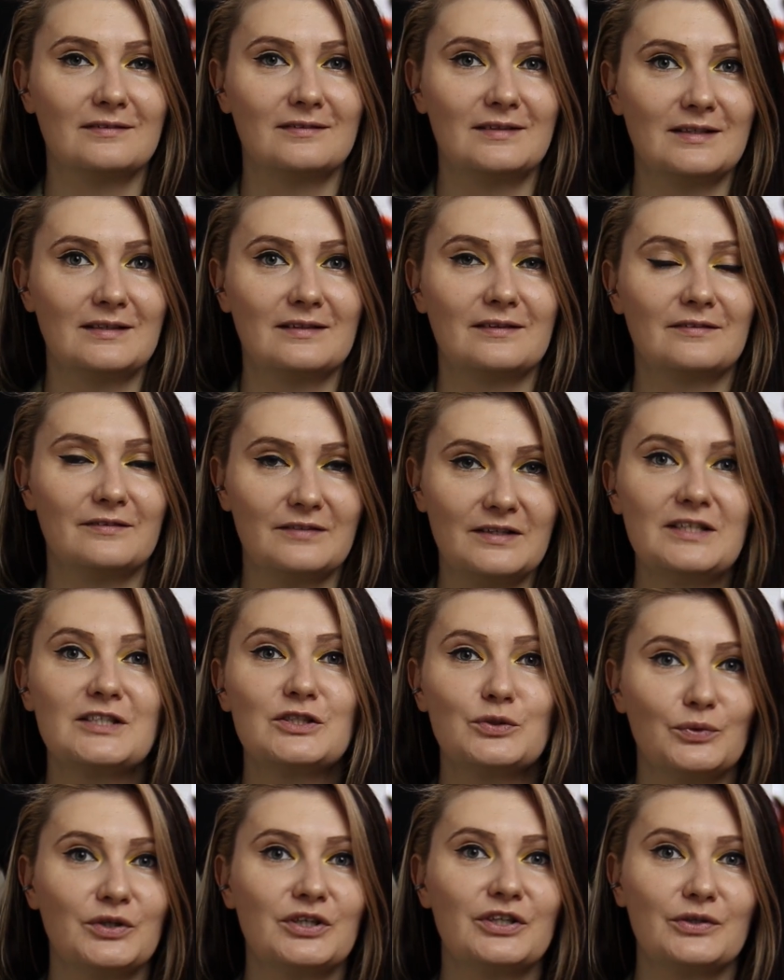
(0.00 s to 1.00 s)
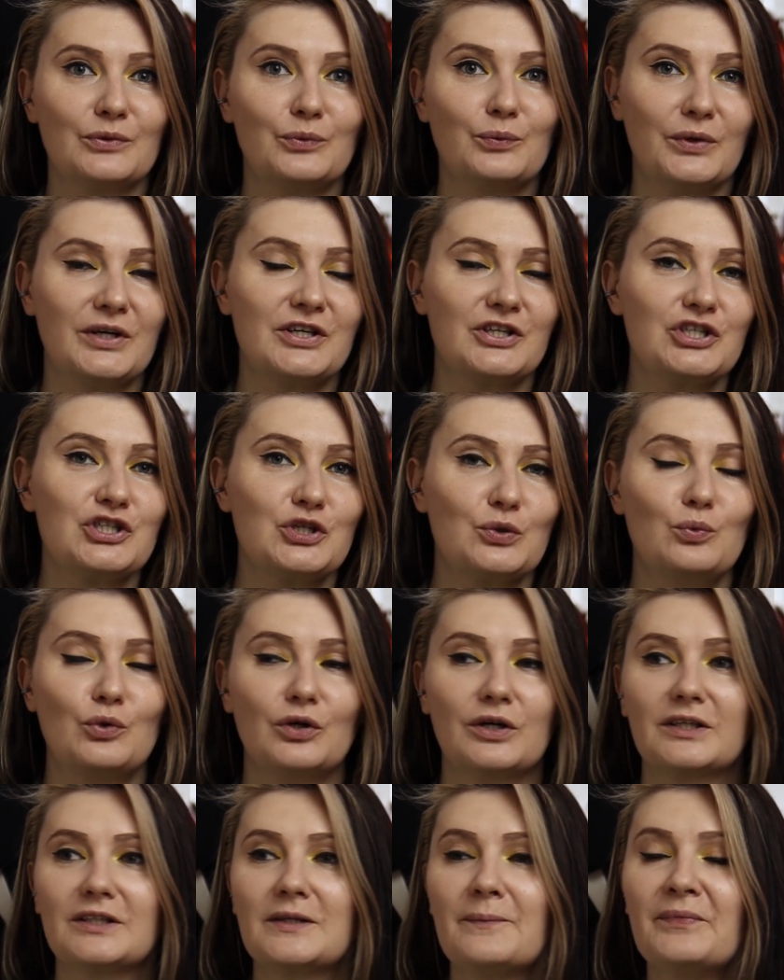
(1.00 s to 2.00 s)
the things where she
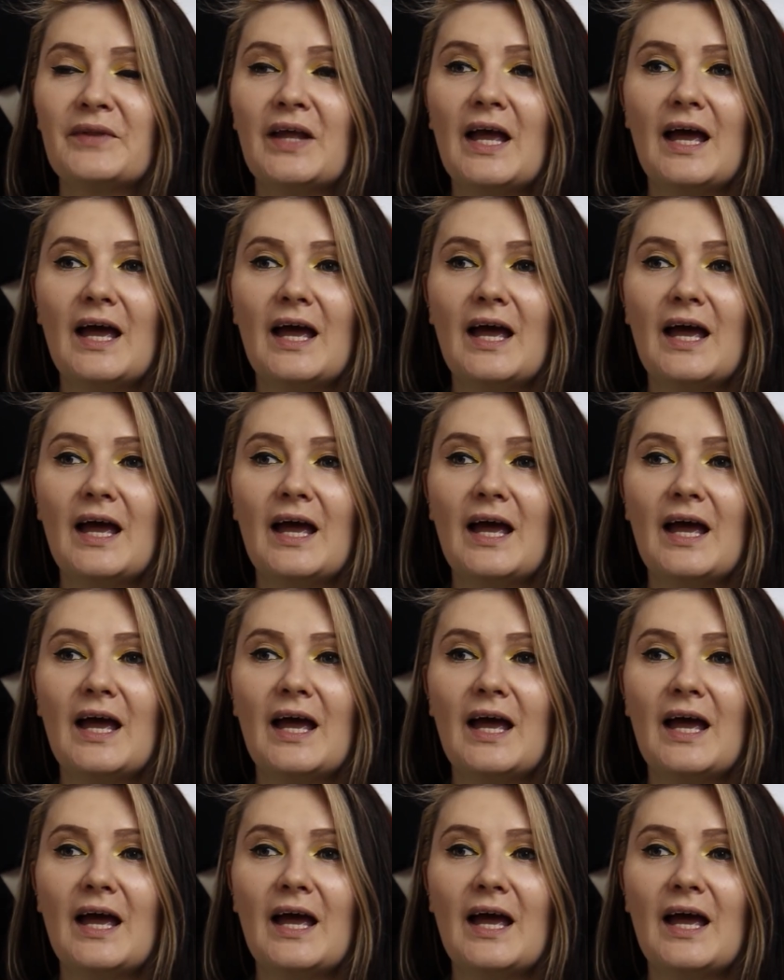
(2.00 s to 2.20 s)
worked.